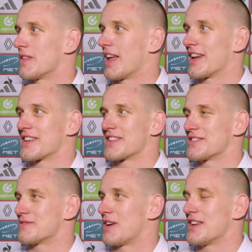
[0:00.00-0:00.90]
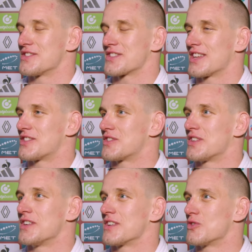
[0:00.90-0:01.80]
Like uh, I just get
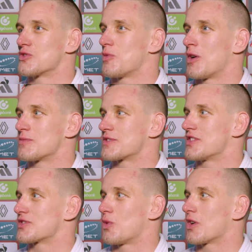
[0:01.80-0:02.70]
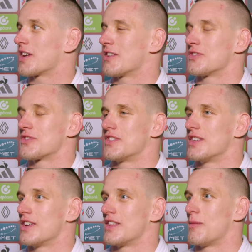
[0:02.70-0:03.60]
goosebumps just walking onto
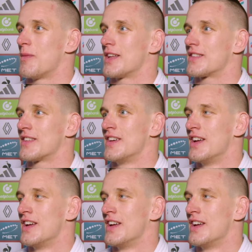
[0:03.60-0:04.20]
the, the mat.